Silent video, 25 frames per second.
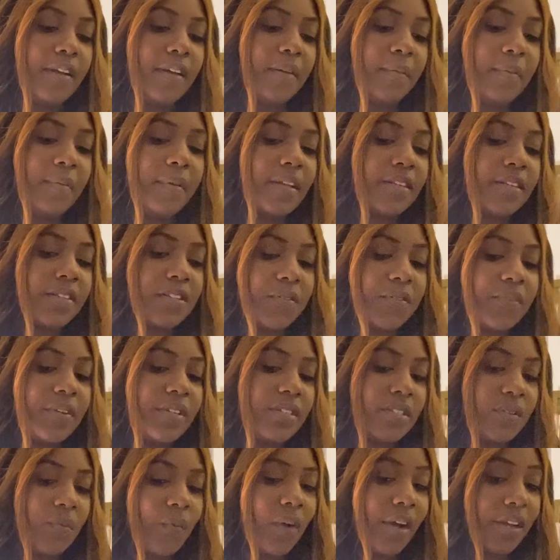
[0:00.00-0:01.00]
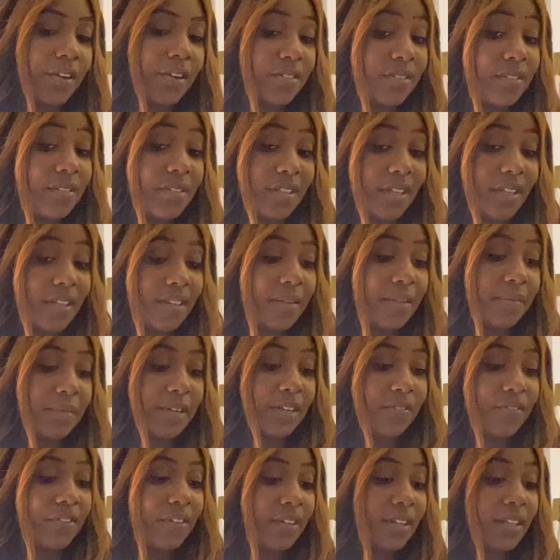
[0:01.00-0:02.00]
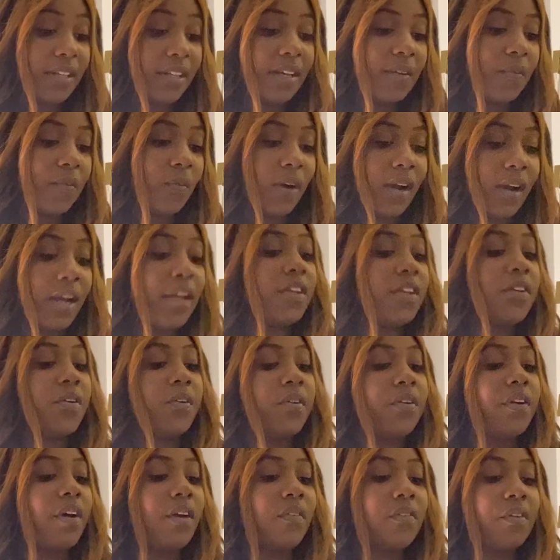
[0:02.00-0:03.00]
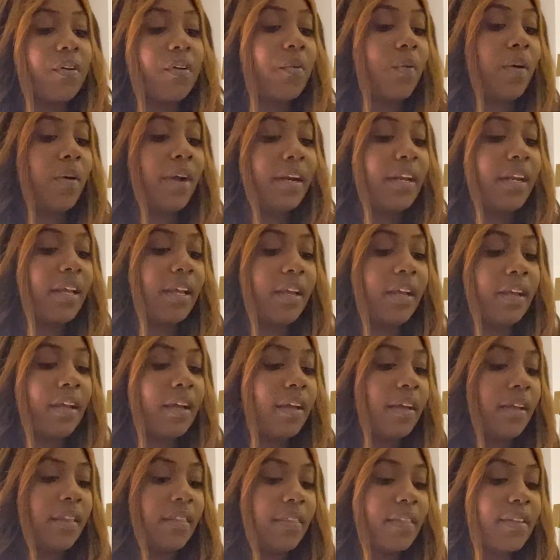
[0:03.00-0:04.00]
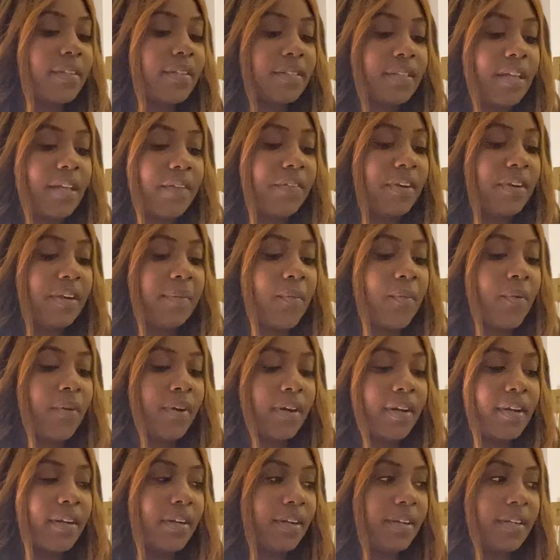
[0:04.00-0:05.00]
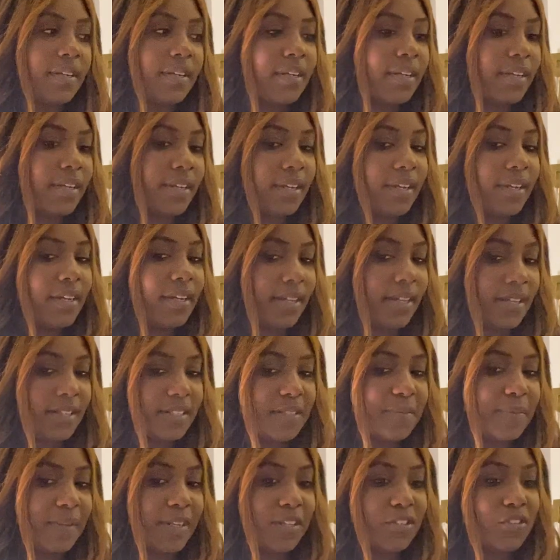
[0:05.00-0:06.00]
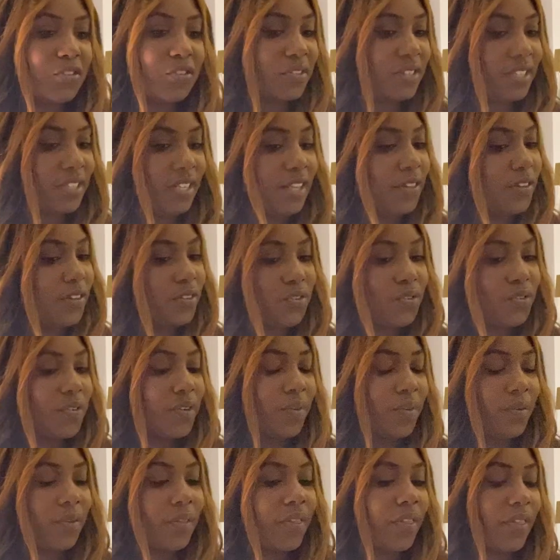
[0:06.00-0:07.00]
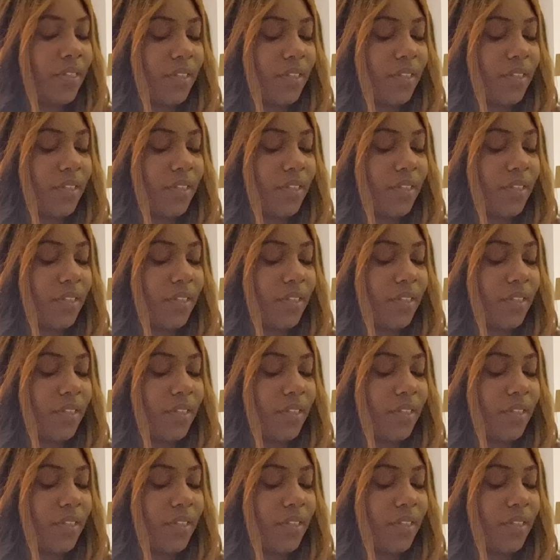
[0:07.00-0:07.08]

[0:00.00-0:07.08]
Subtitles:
Because the reason why you're seeing them differently and why you're not requiting this love anymore is because you're seeing the truth.